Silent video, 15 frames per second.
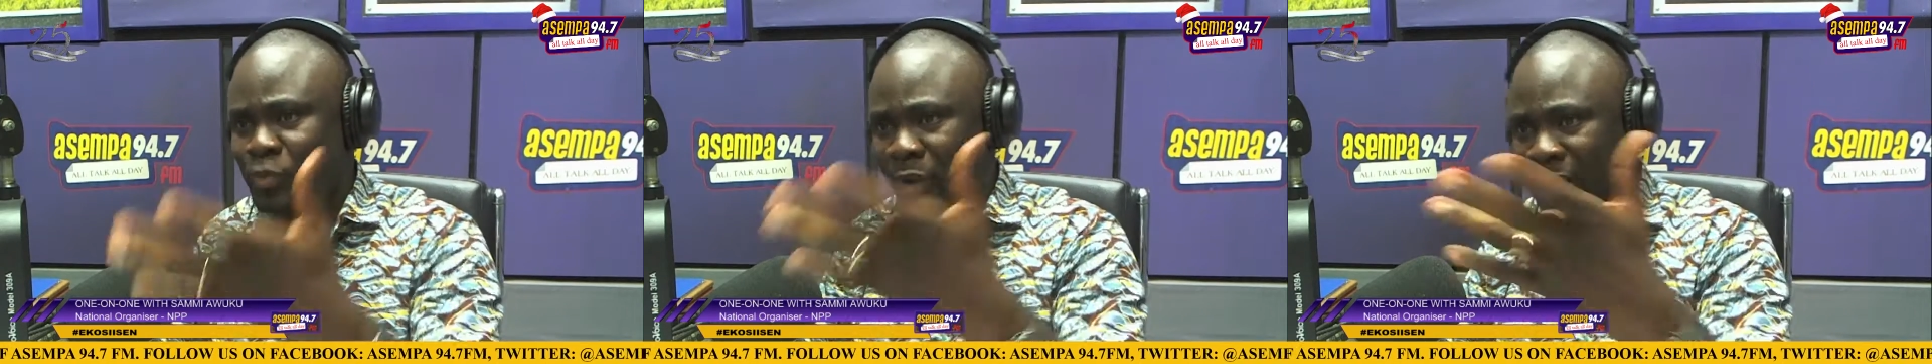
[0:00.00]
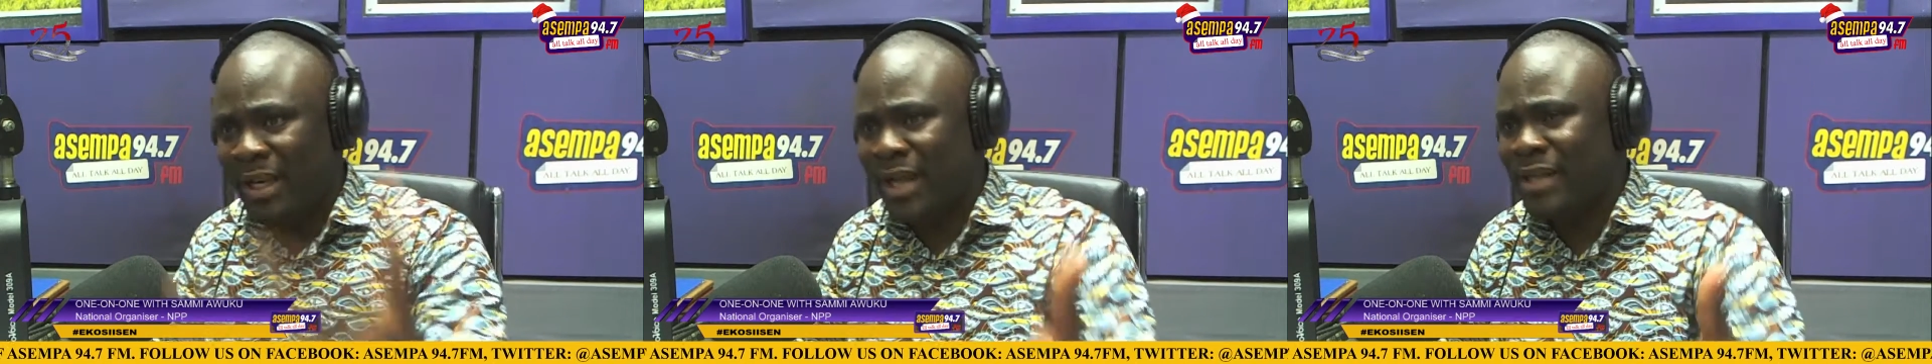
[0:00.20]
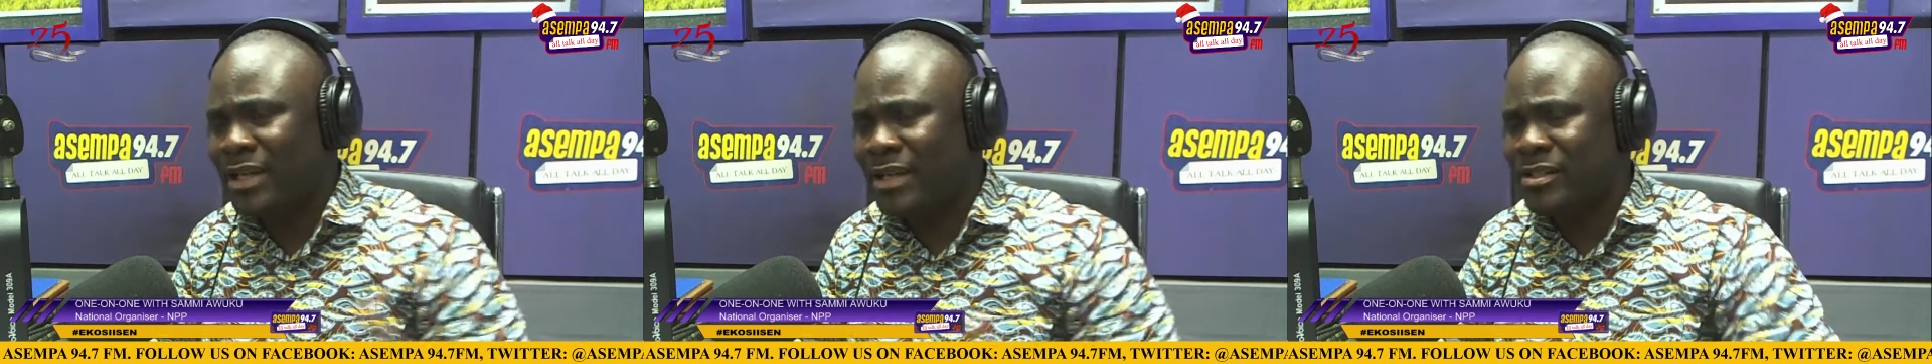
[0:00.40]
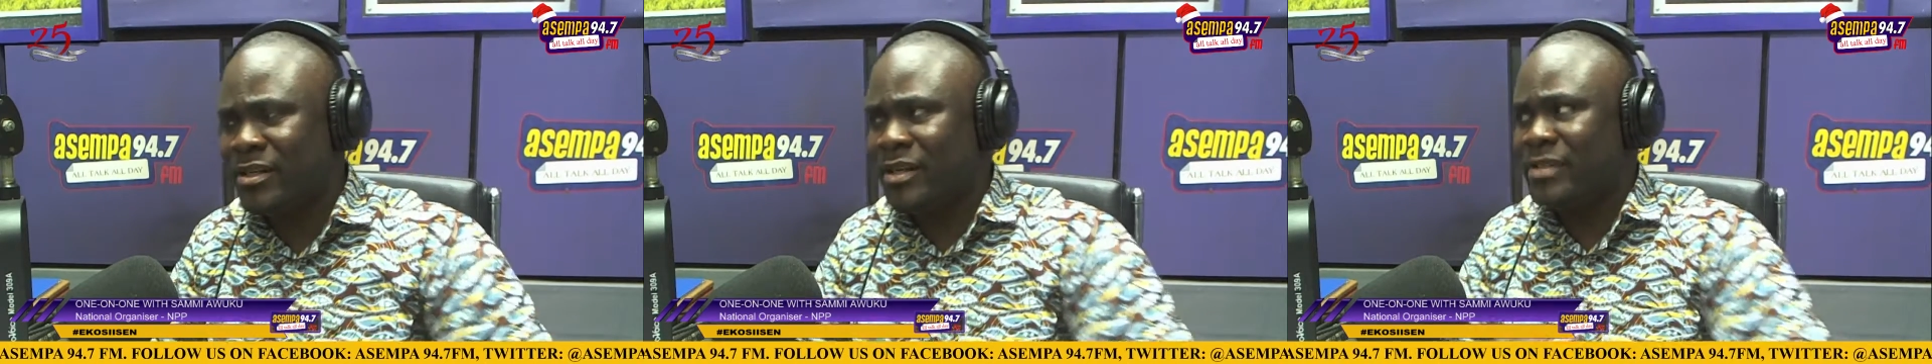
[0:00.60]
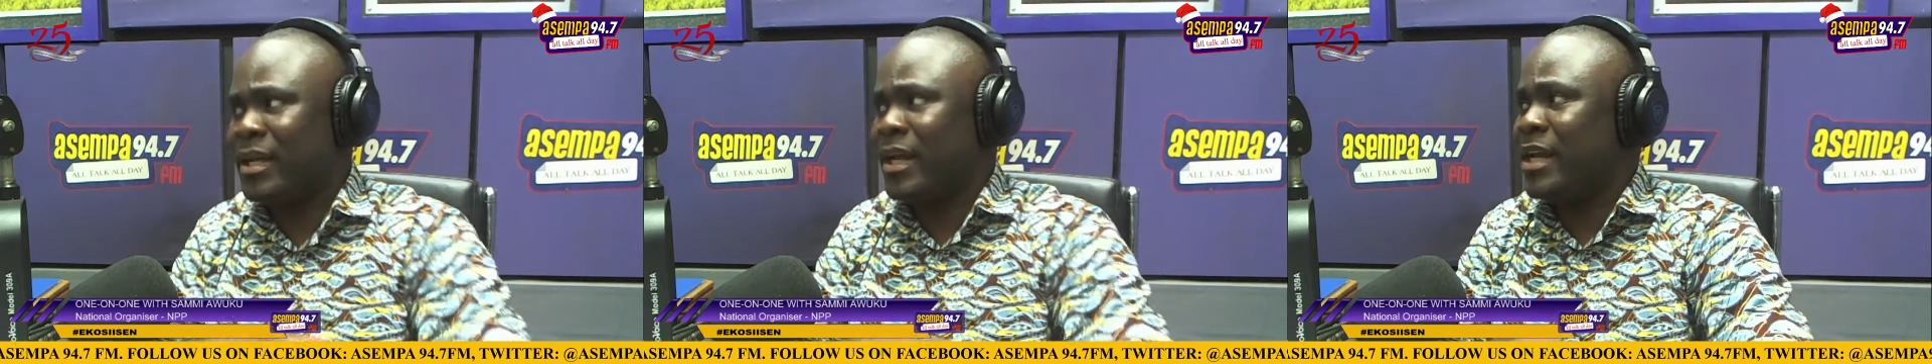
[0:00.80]
to elect
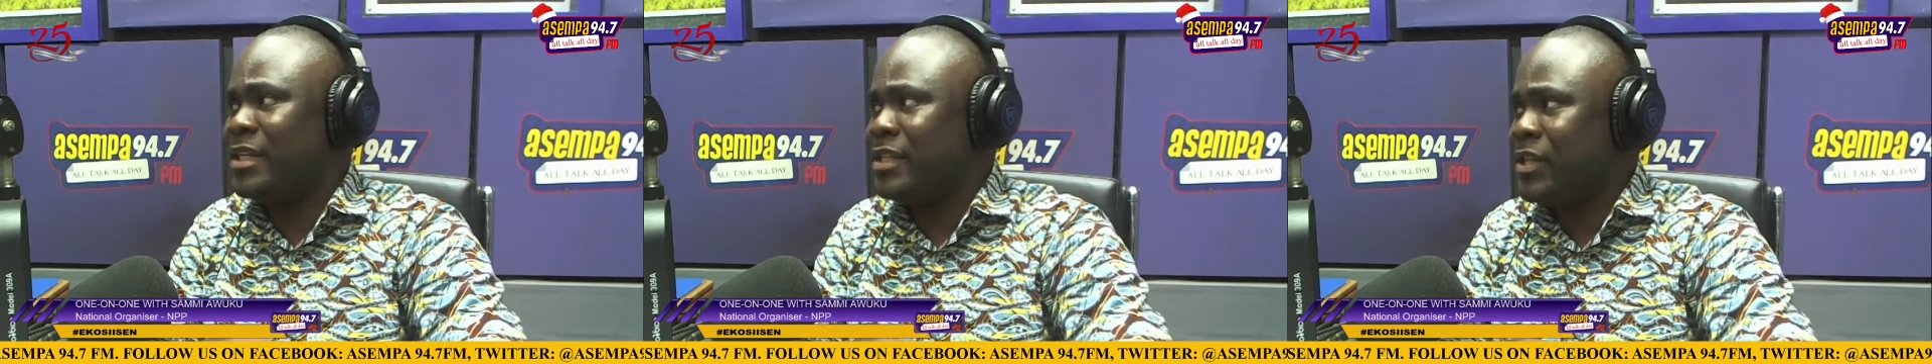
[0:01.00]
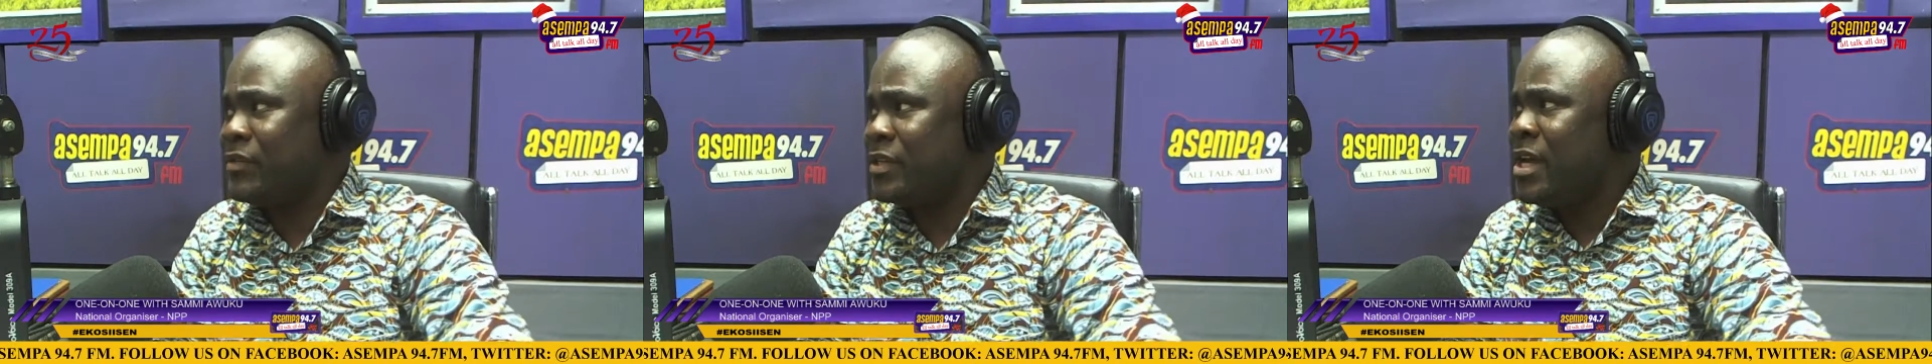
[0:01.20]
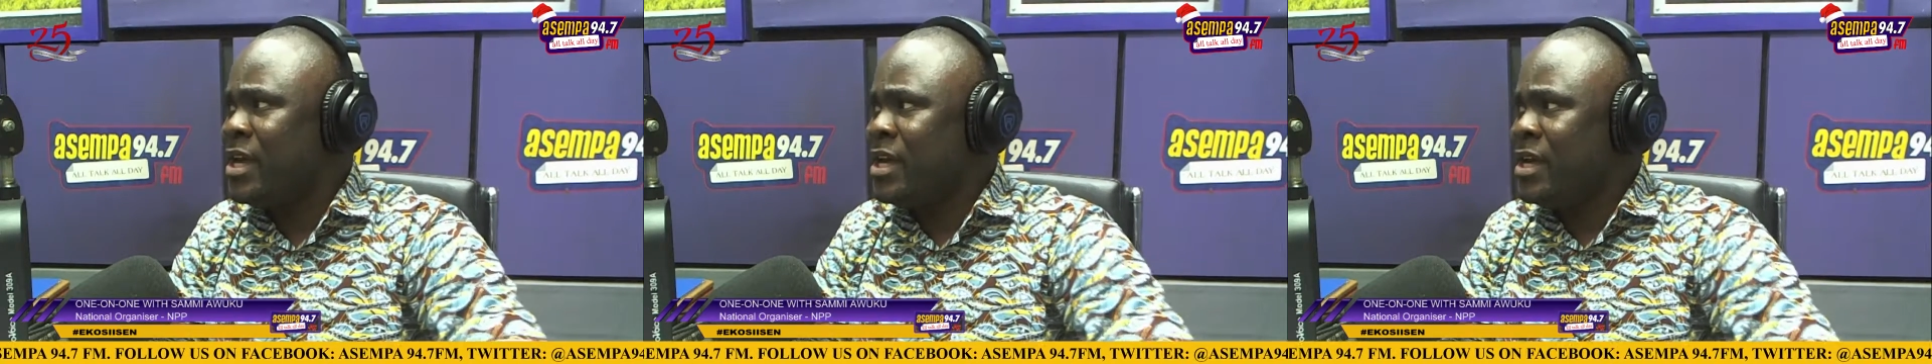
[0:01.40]
national executives,